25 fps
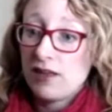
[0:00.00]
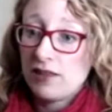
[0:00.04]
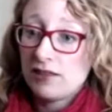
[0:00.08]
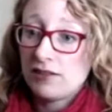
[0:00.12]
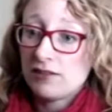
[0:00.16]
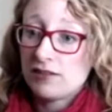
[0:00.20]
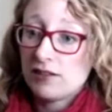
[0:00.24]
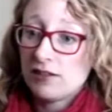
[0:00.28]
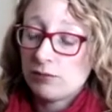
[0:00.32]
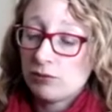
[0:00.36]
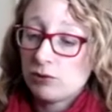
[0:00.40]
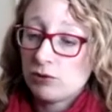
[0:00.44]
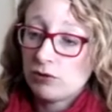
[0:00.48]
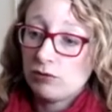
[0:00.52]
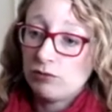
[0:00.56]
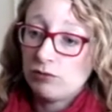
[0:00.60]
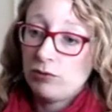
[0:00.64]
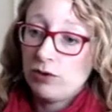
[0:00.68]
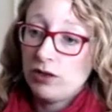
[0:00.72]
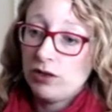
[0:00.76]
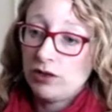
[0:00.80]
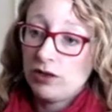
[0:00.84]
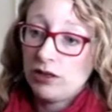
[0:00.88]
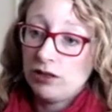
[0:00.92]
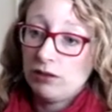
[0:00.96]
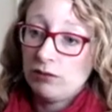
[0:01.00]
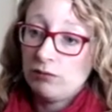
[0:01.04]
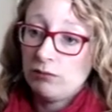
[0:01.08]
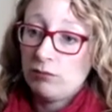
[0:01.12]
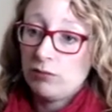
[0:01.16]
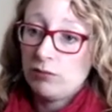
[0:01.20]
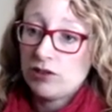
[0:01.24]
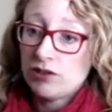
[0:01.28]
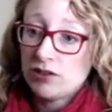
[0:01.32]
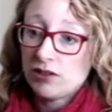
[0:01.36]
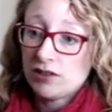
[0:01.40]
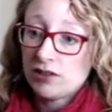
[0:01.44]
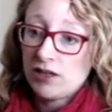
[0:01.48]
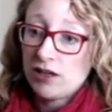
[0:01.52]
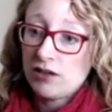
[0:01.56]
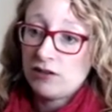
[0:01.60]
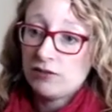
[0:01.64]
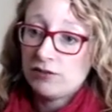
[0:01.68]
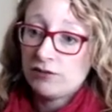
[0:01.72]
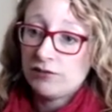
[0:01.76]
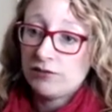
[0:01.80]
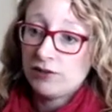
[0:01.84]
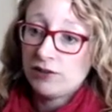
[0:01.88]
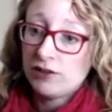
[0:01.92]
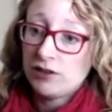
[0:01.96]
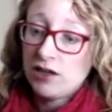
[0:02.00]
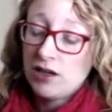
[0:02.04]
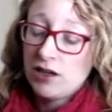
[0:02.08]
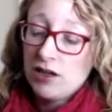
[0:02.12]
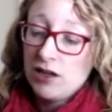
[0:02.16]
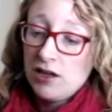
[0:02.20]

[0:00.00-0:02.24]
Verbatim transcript: ended up sort of working with yourself and